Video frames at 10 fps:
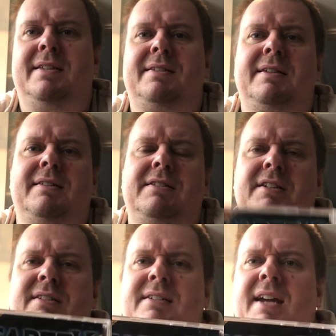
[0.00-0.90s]
not
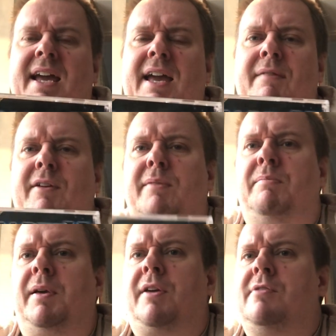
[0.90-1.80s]
just heavy,
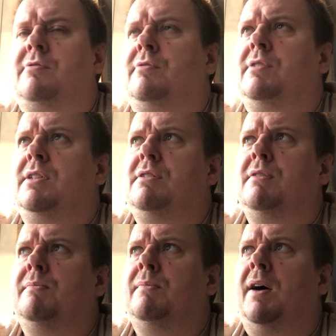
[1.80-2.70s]
because
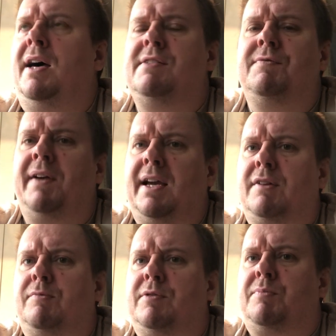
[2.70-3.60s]
System Has
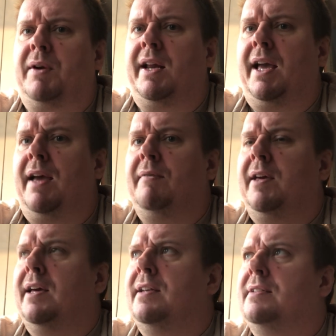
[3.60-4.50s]
Failed was pretty
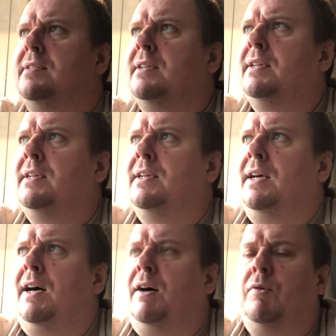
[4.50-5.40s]
heavy, and
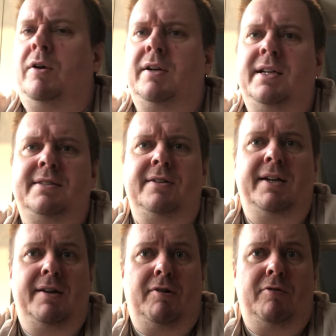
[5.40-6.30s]
World Needs a
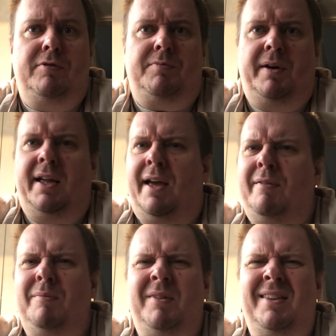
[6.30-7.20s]
Hero was pretty
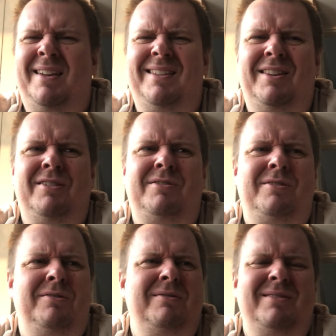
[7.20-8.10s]
heavy, but the
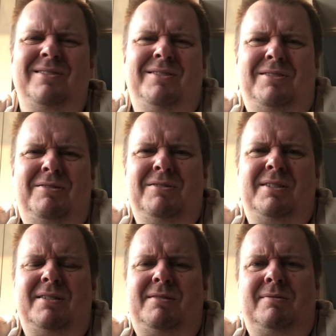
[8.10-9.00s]
songs
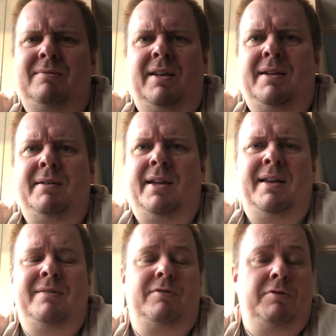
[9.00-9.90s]
just
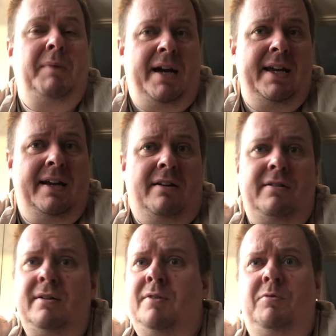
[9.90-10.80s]
in to my
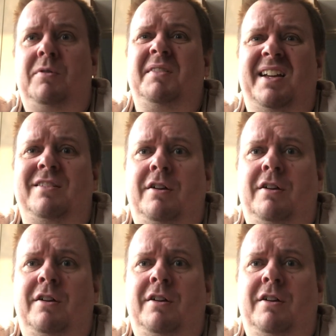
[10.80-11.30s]
ear weren't that